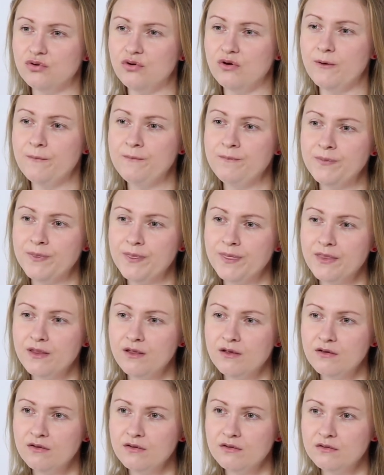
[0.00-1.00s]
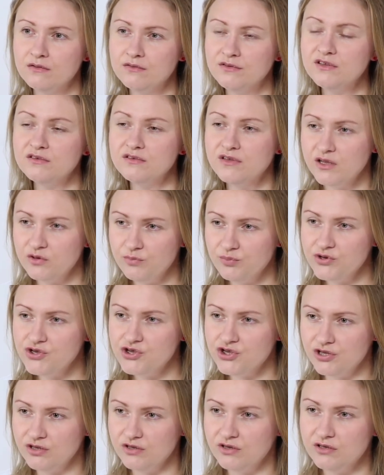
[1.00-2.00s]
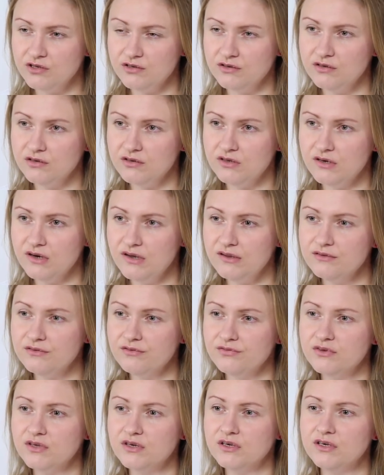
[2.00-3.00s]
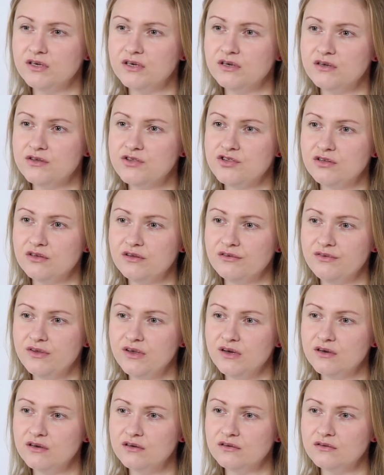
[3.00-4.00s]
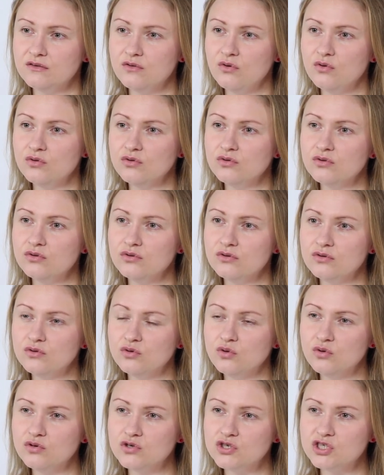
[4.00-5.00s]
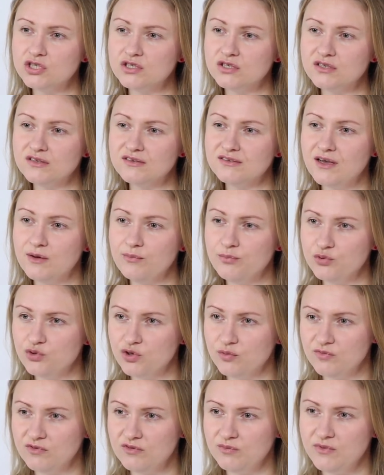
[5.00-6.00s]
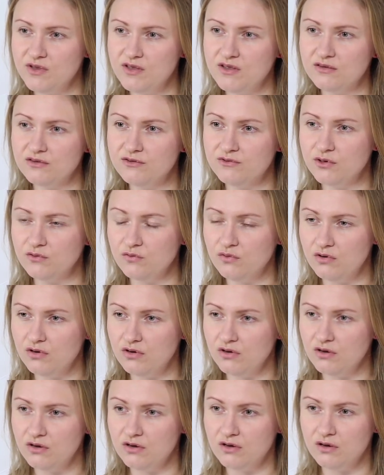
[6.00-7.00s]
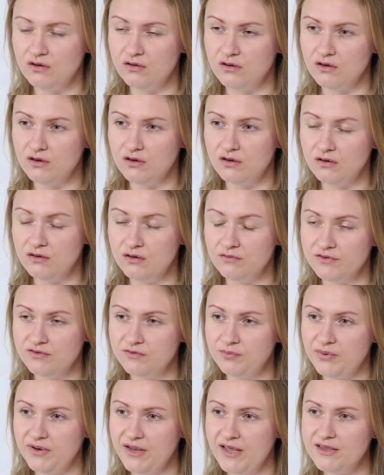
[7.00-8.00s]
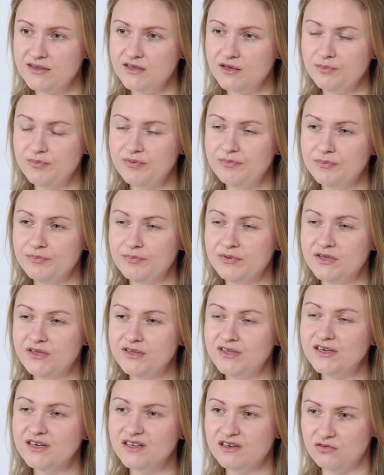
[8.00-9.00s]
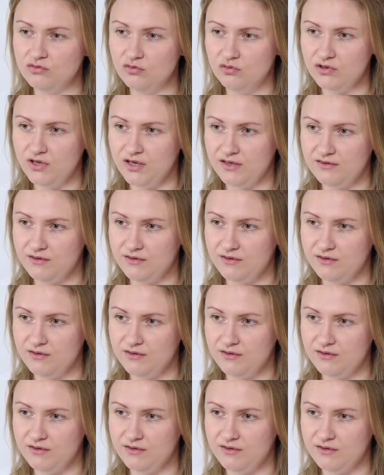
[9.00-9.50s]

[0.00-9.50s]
Firstly, because we don't know the reasons for mental disorders, and secondly, because people have to treat themselves and get their